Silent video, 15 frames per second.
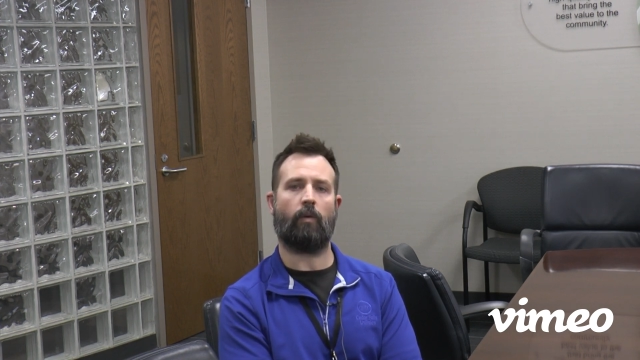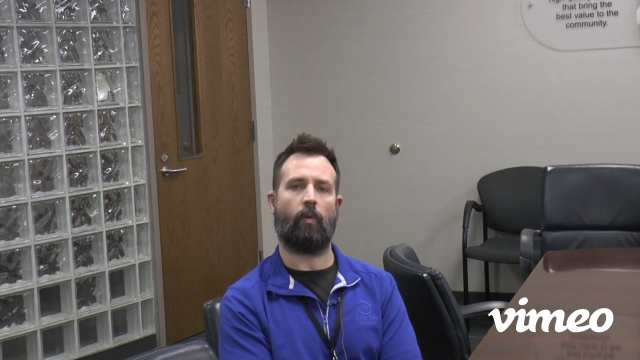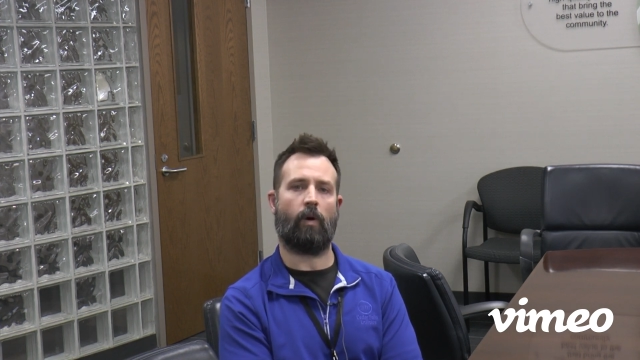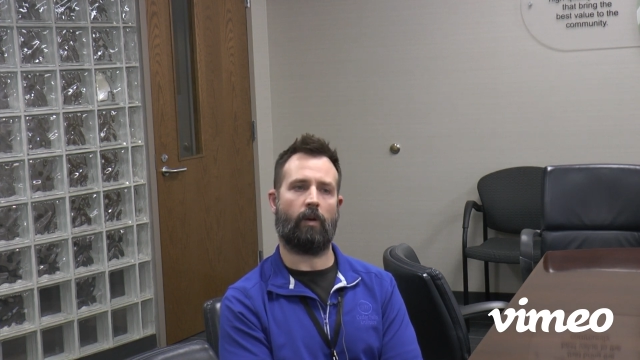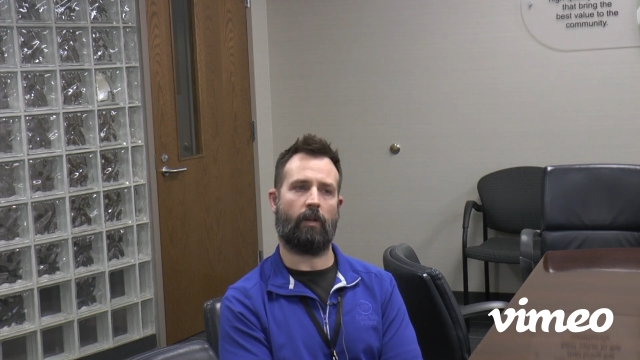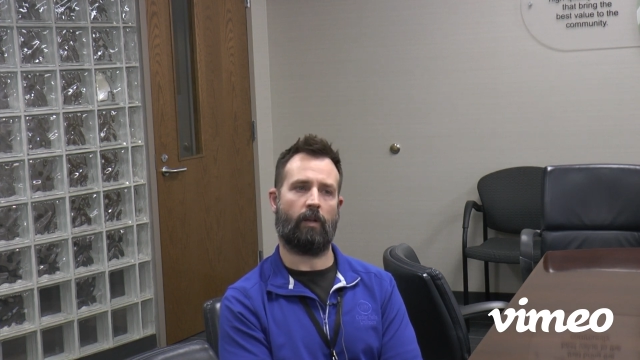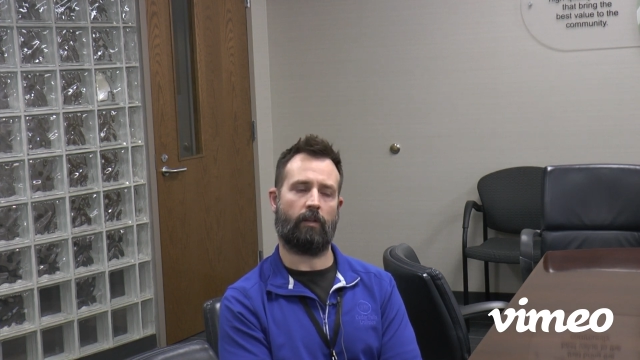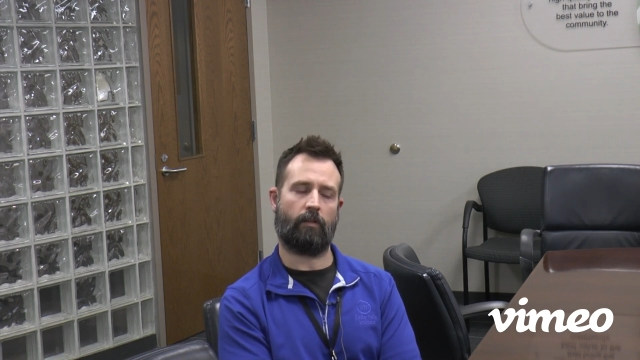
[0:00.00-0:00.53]
The
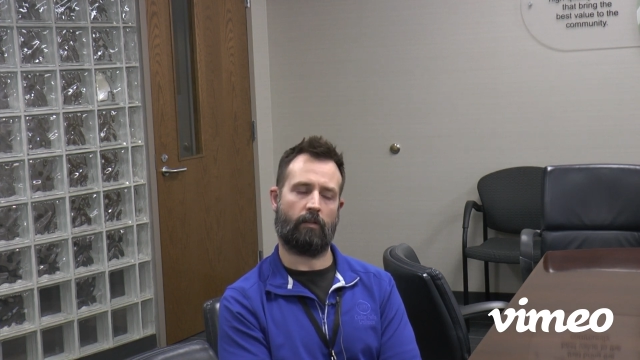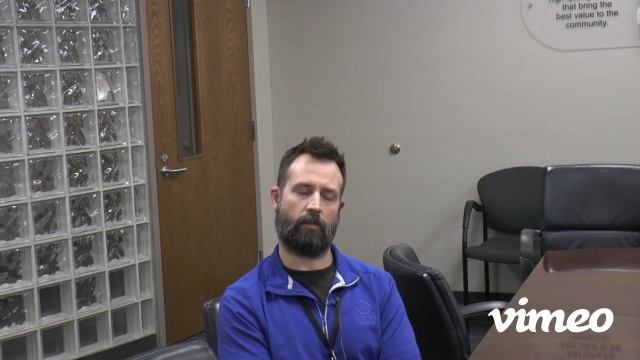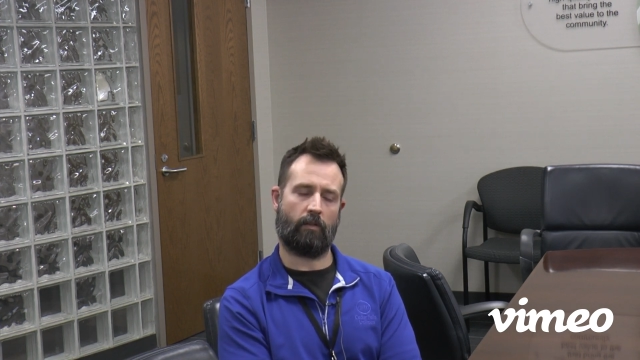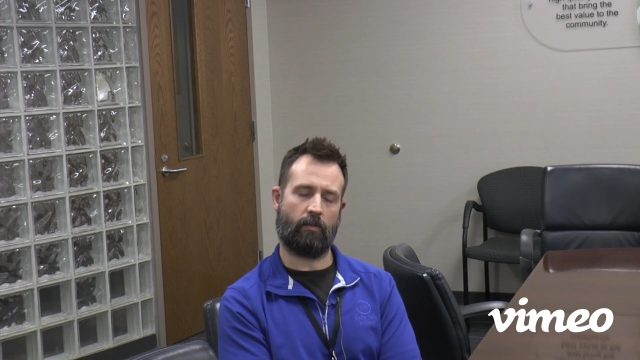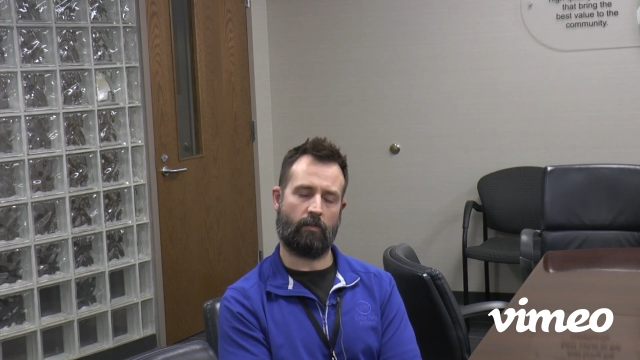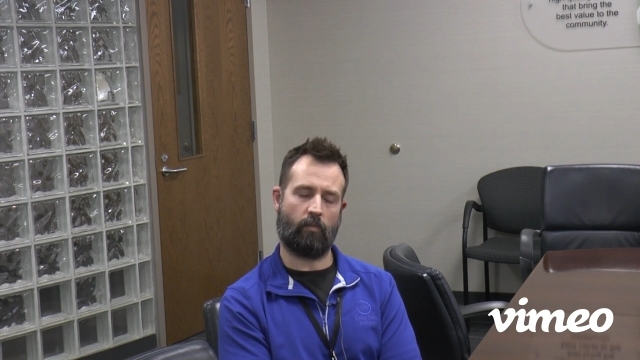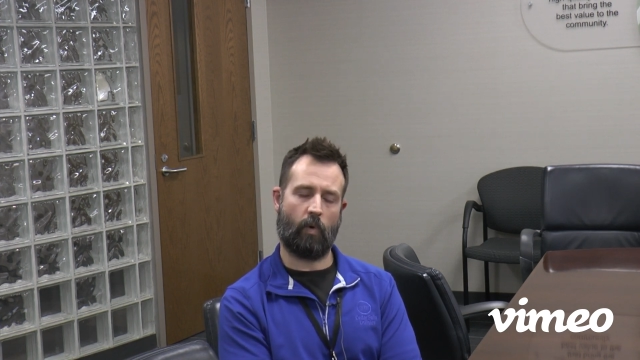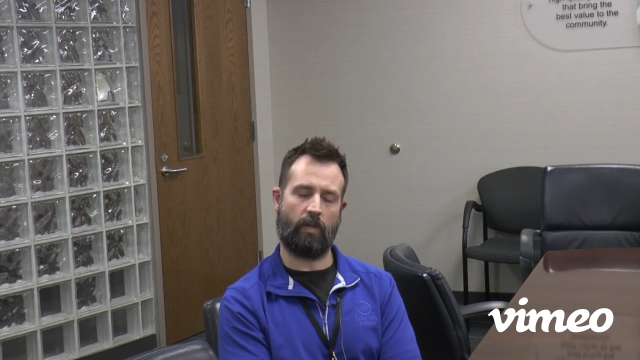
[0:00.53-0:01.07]
one at
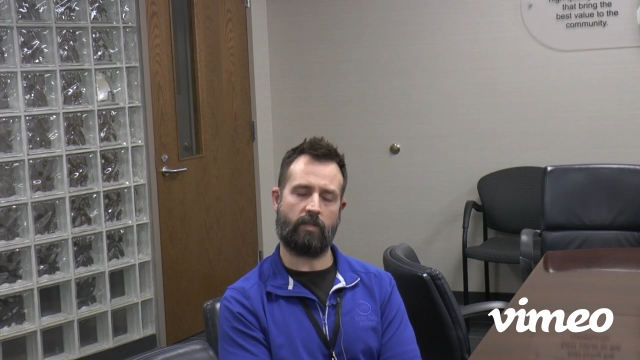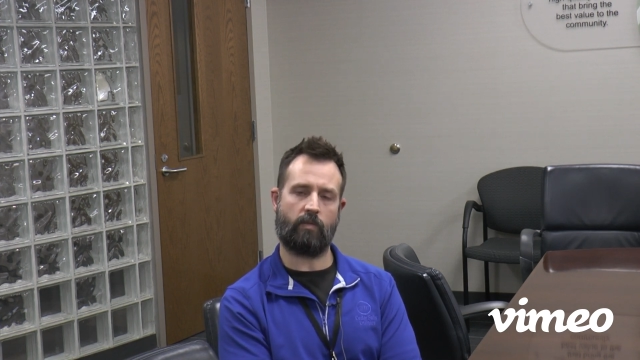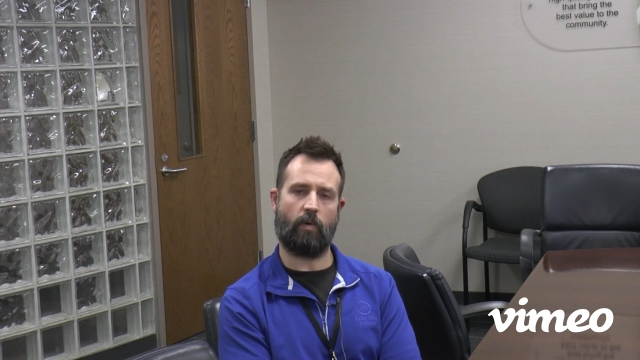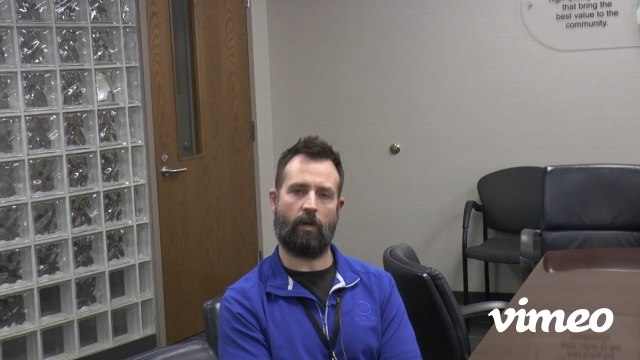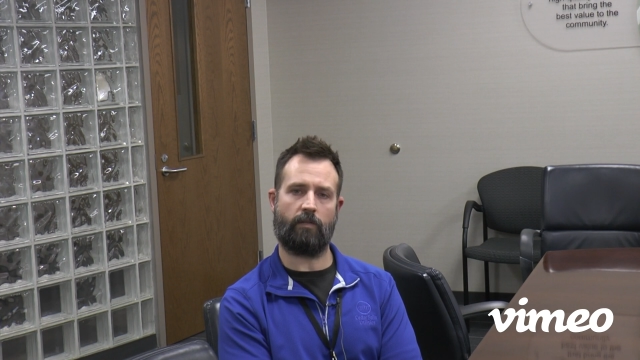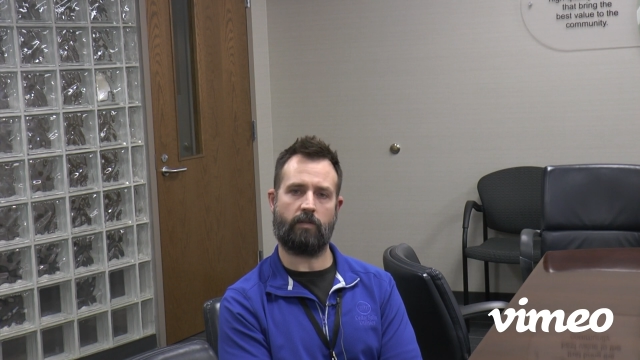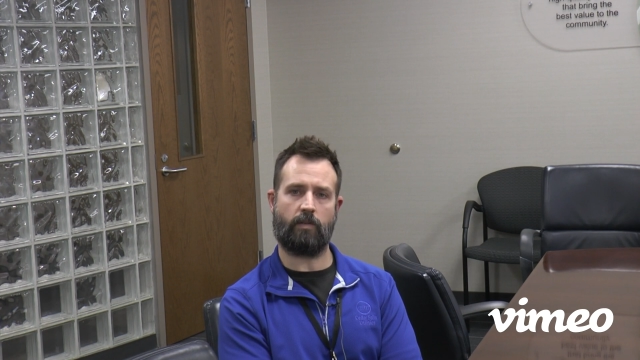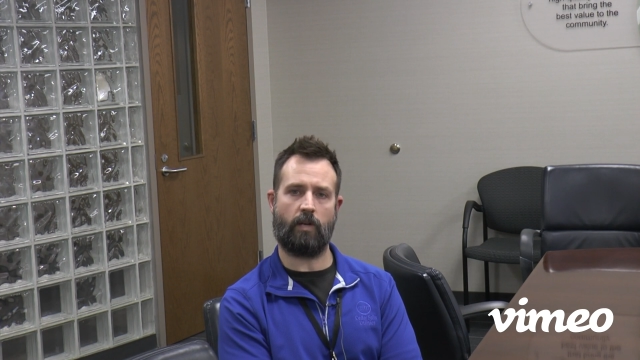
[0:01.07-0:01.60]
West
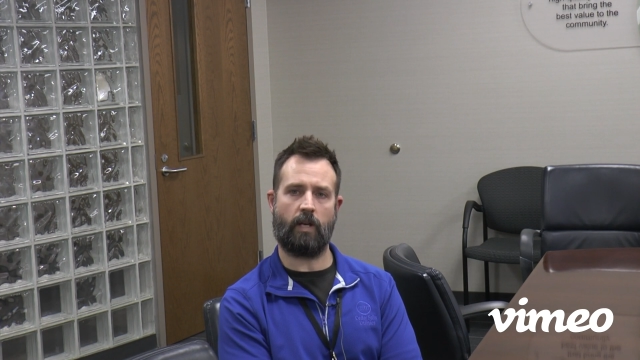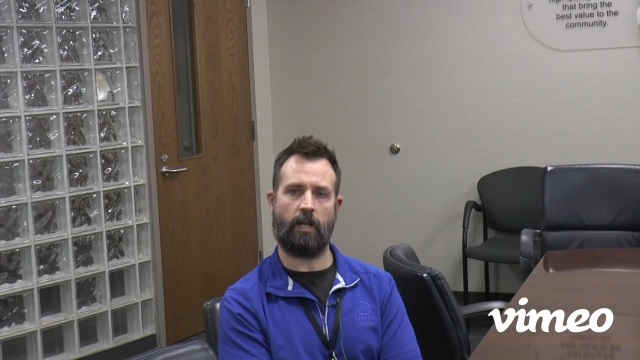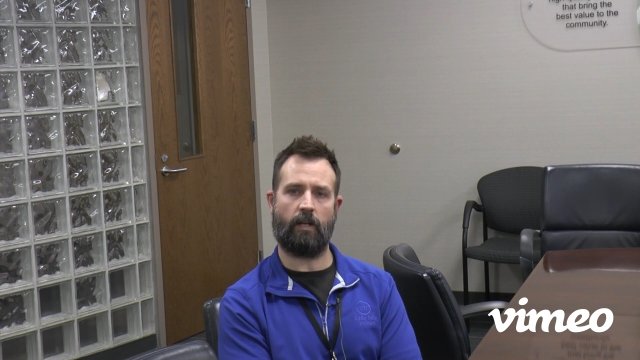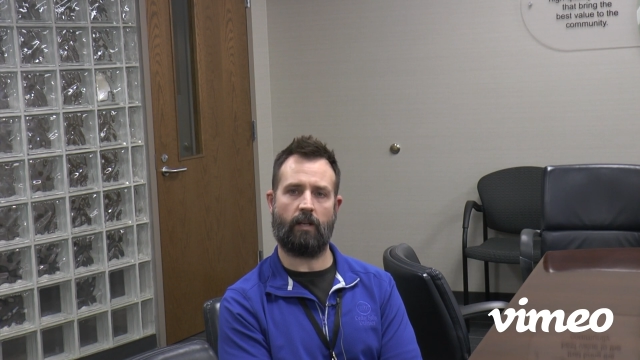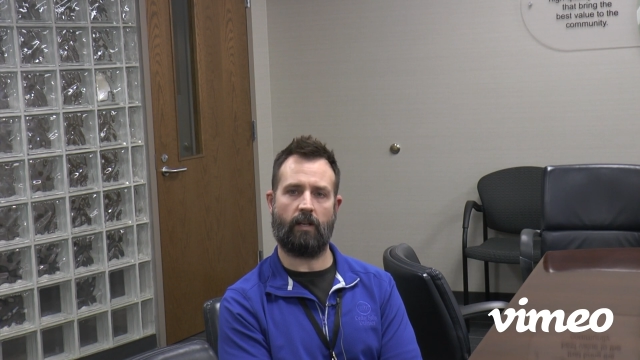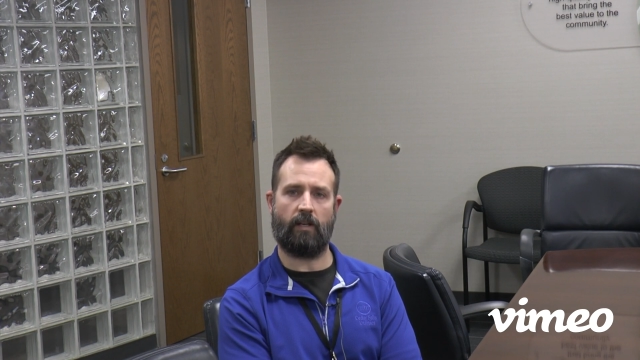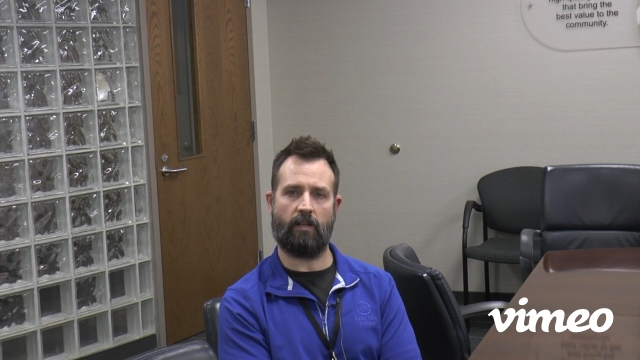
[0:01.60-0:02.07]
12th Street